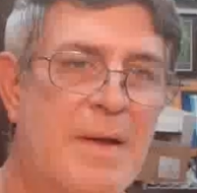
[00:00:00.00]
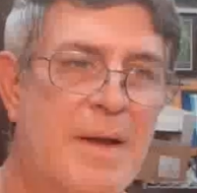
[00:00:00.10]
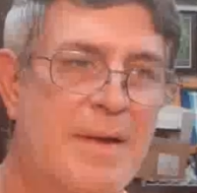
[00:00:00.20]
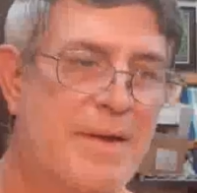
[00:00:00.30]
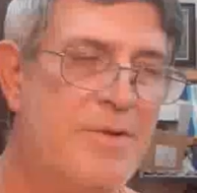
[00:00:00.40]

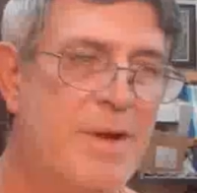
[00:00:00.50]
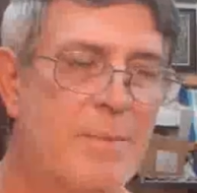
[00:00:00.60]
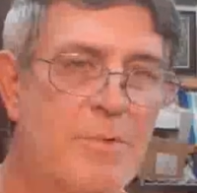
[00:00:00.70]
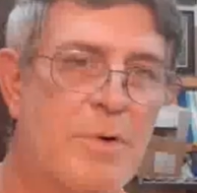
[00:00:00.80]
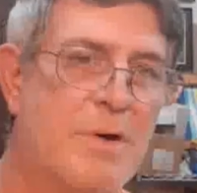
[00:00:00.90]
and then you get
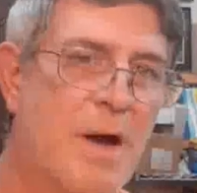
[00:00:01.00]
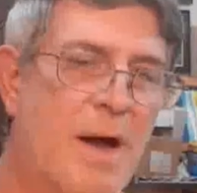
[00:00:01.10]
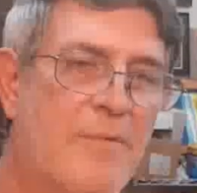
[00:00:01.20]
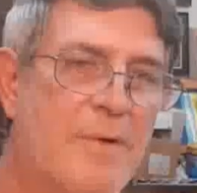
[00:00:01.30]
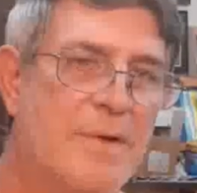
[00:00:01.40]
more
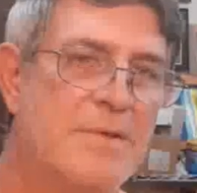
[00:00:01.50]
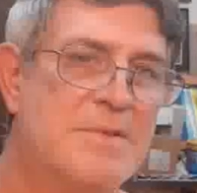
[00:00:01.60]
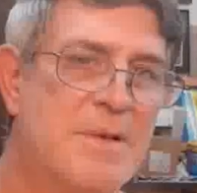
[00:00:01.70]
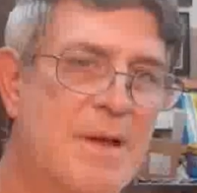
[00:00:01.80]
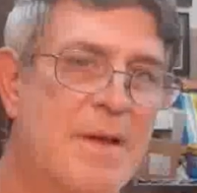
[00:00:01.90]

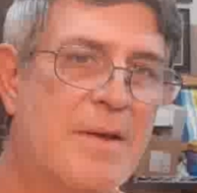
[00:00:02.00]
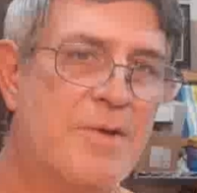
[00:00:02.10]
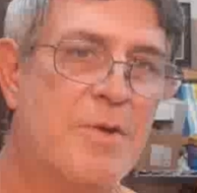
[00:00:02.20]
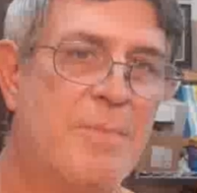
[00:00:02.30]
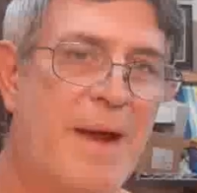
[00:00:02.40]
confidence in
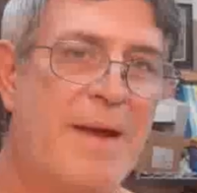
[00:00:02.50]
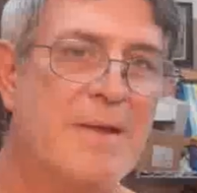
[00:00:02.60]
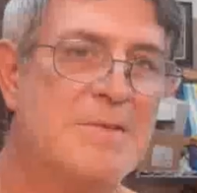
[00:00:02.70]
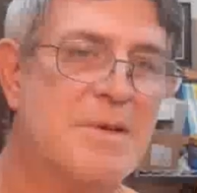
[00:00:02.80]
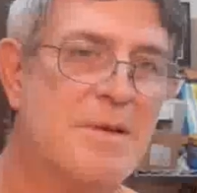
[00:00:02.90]
your
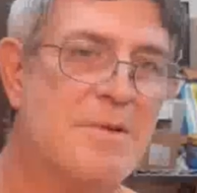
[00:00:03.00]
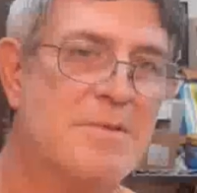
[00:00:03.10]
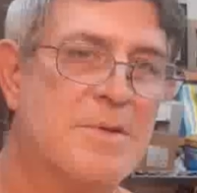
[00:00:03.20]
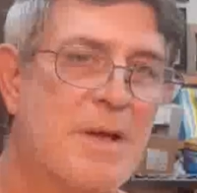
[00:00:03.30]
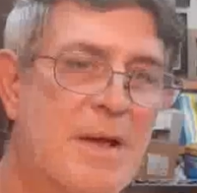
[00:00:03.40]
painting skills.